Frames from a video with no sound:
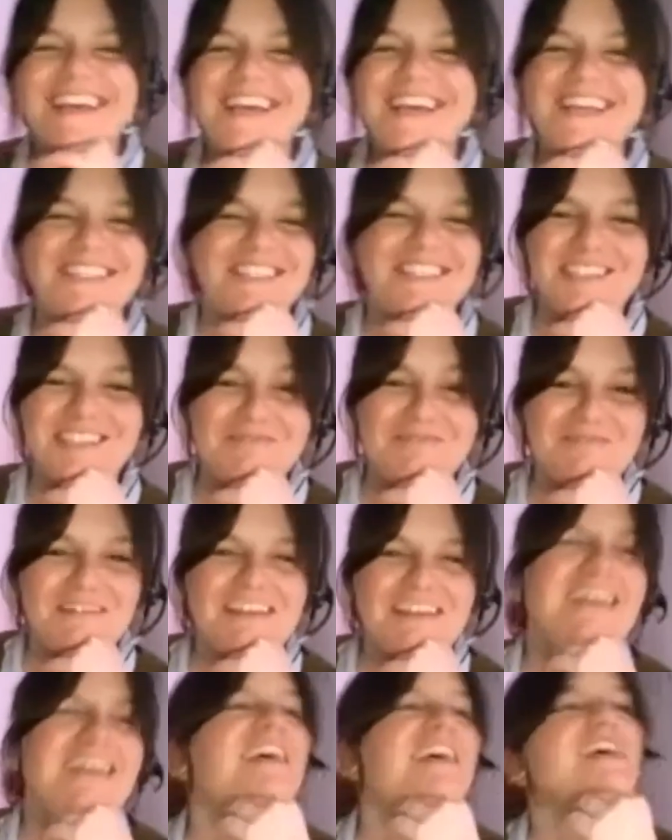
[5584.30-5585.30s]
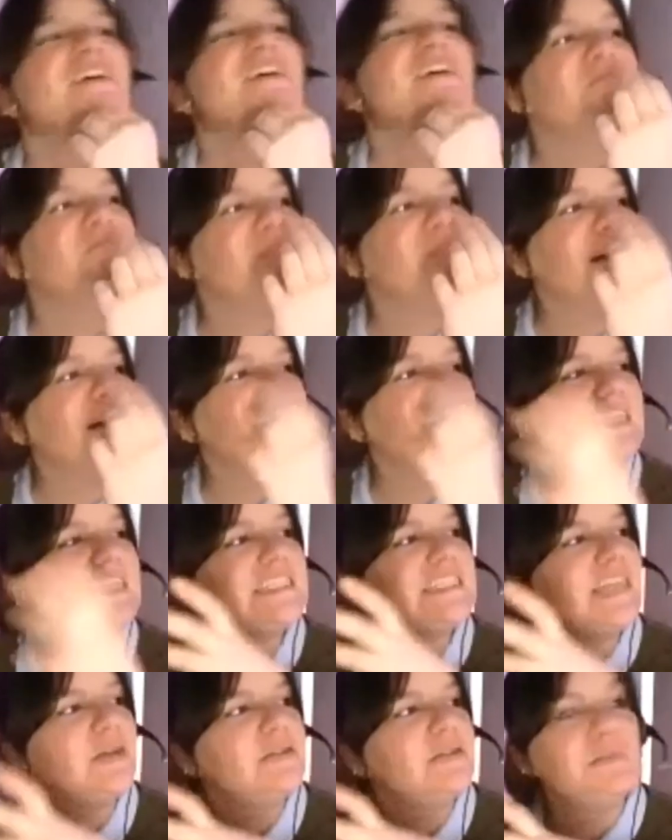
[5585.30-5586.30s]
It's just me. But
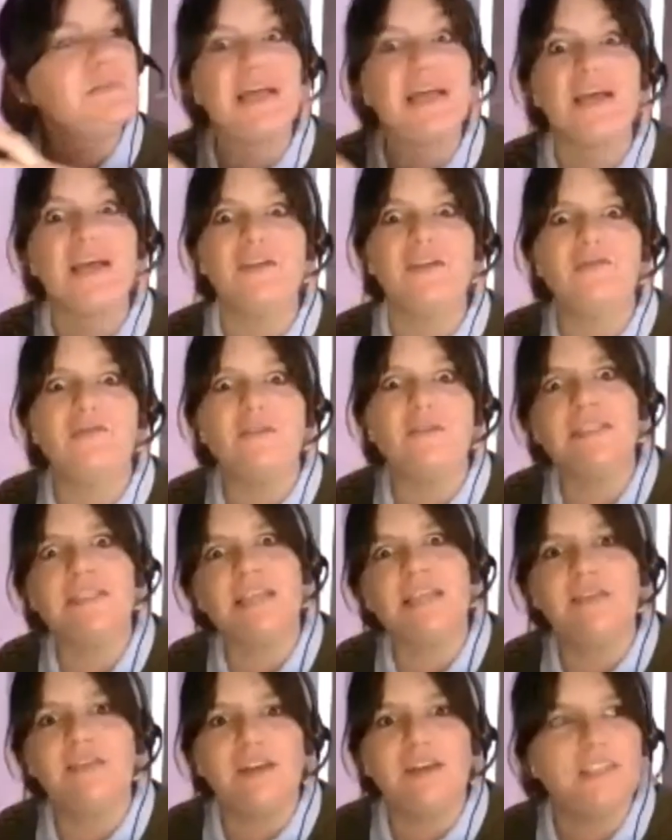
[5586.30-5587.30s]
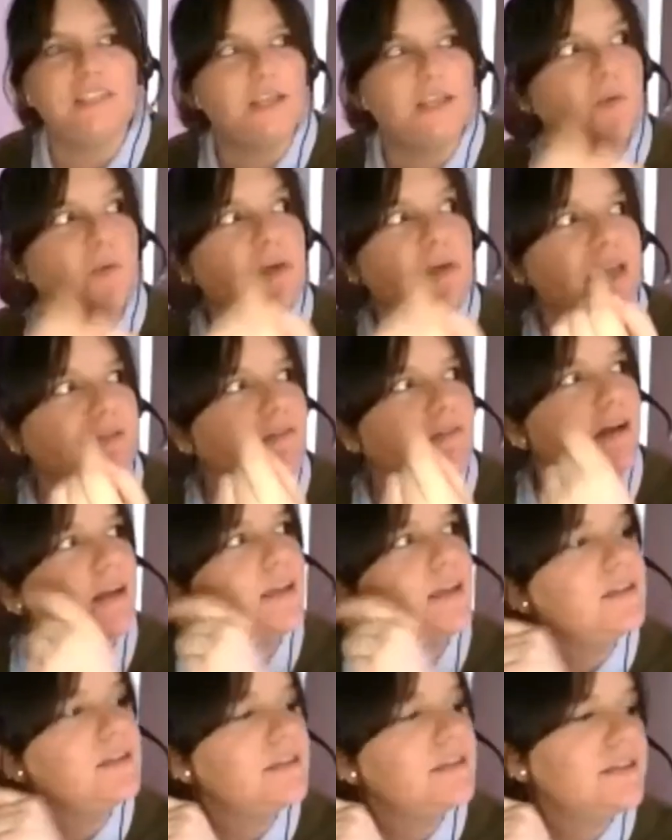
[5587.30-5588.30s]
it sounds better if I say we,
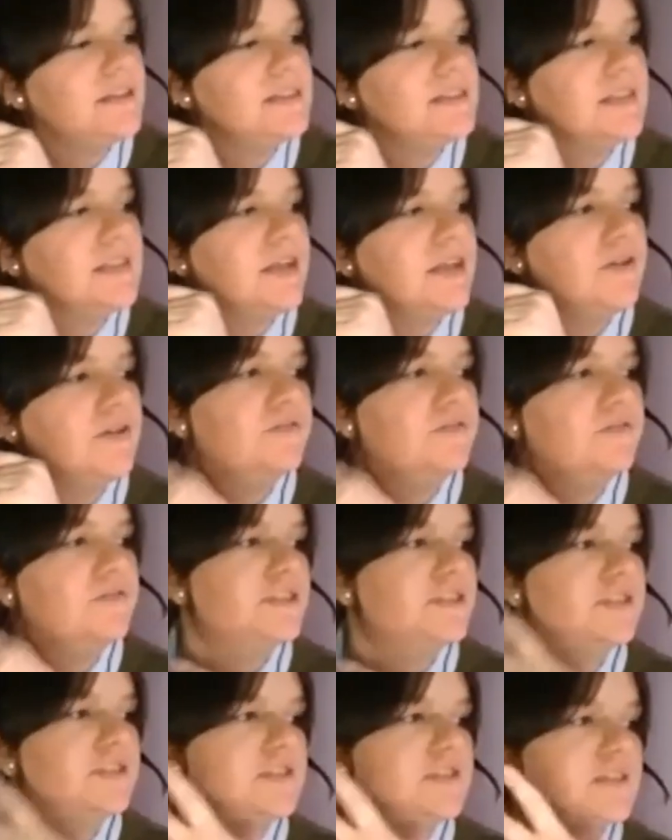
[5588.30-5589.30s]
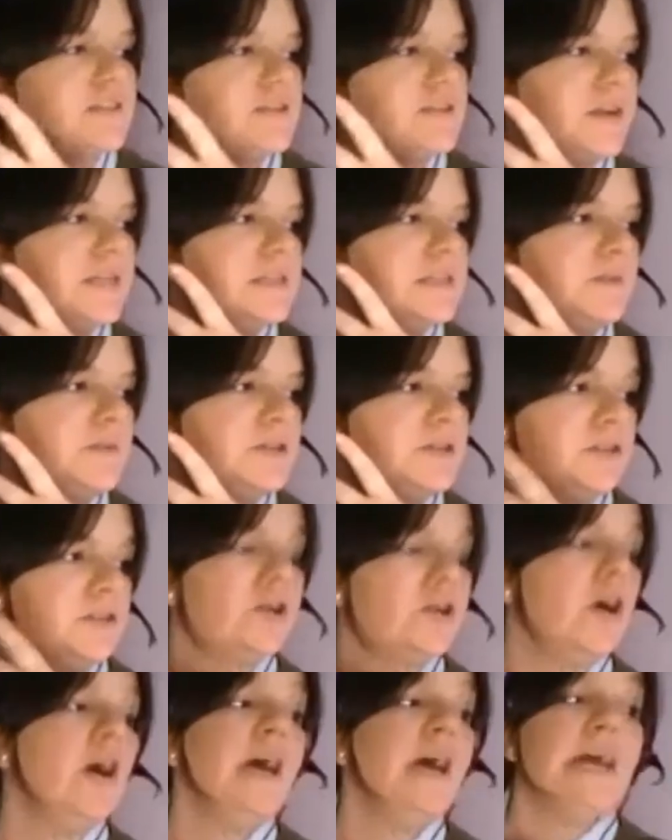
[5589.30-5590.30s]
right? Instead of just this crazy person.
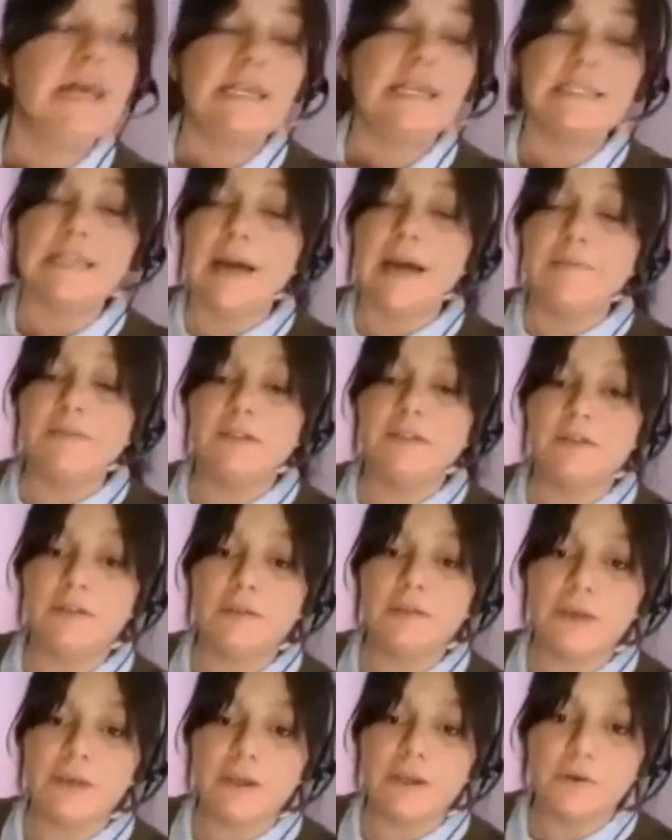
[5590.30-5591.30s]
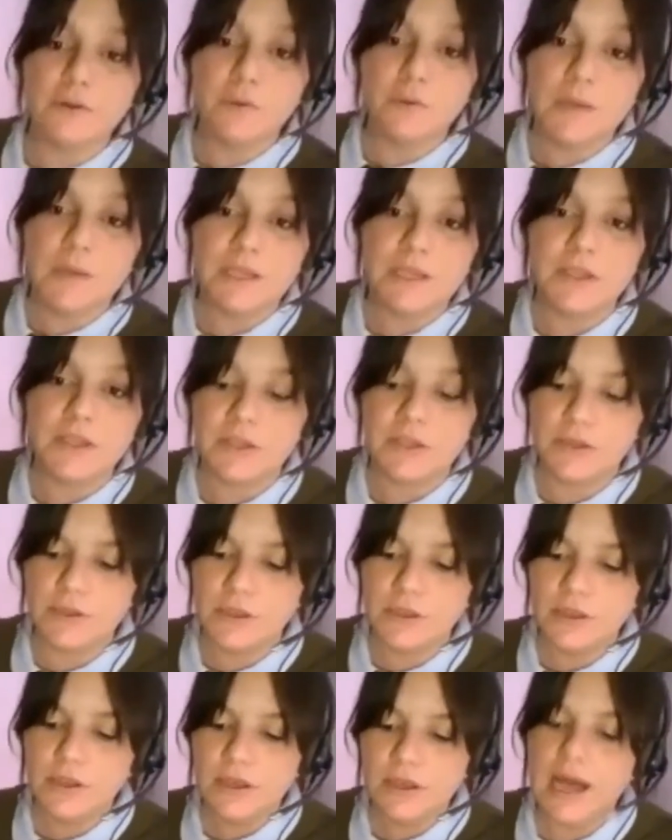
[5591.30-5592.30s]
No, it's absolutely my own opinion,
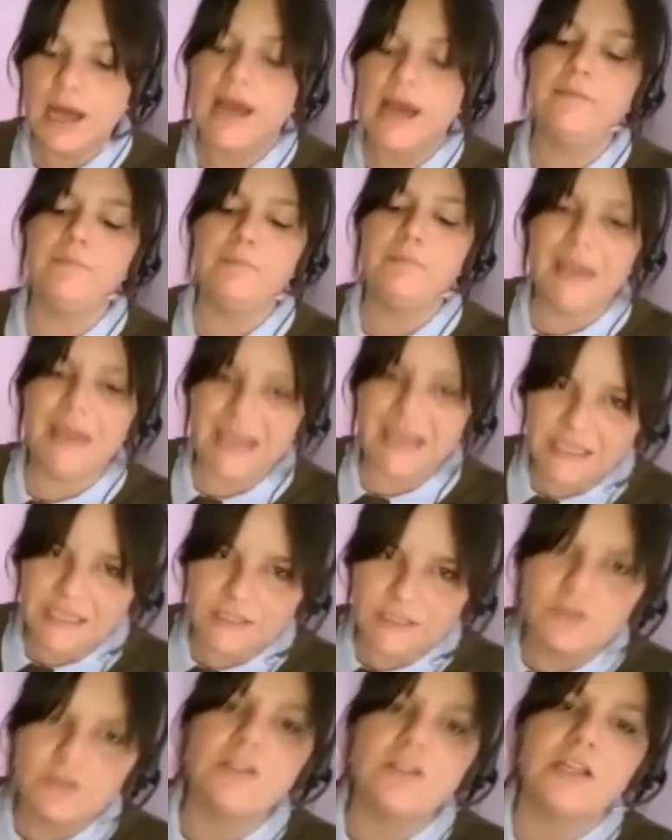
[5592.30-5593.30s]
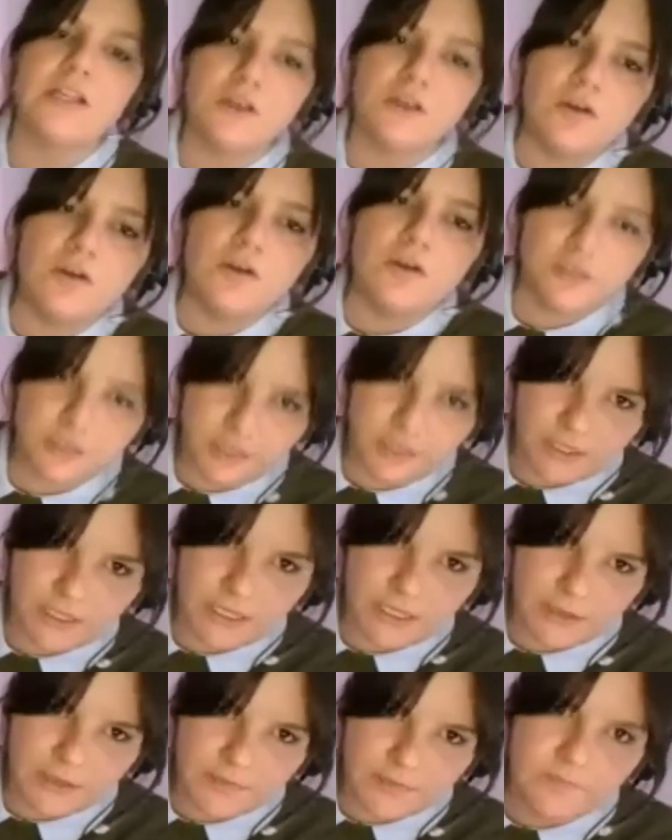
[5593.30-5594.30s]
based on a lot of
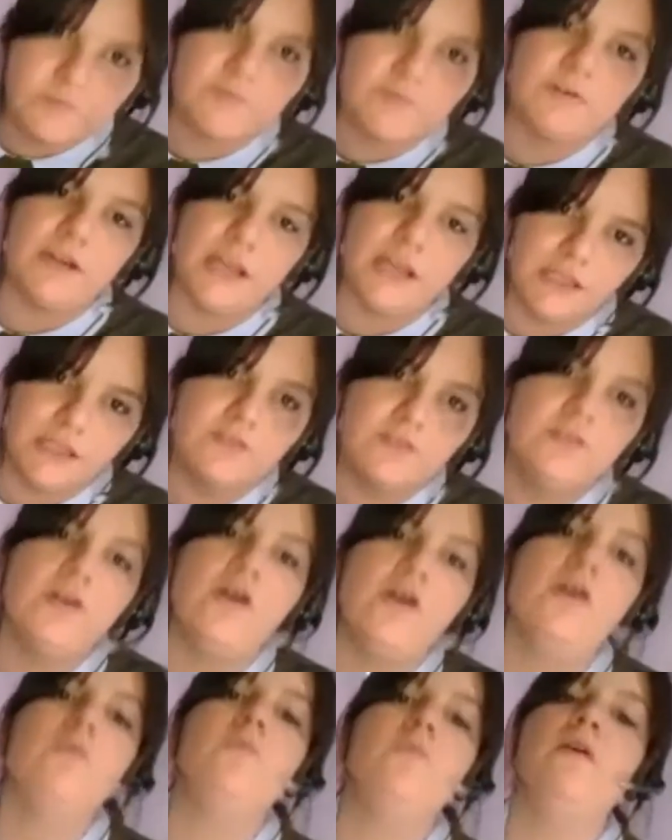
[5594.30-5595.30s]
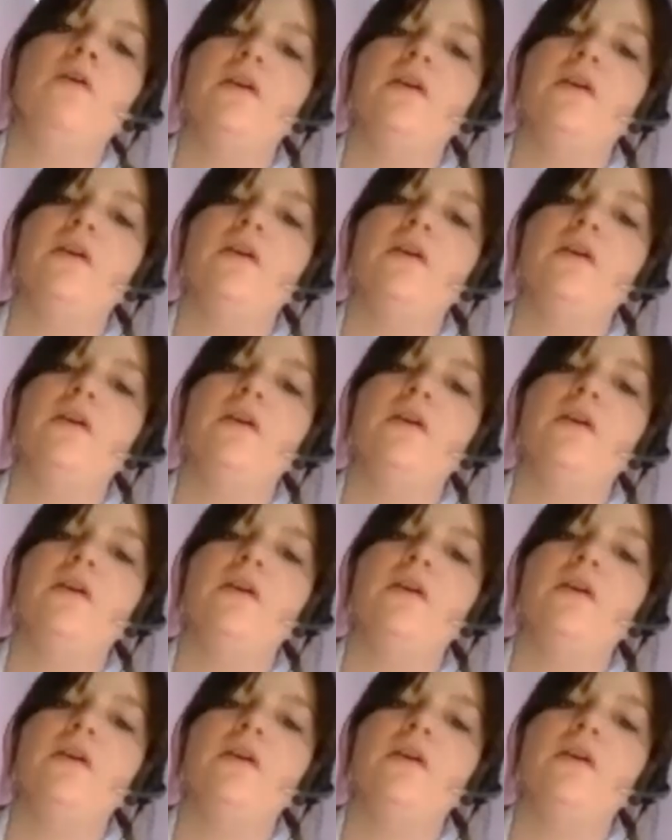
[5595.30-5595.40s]
study, right? Not on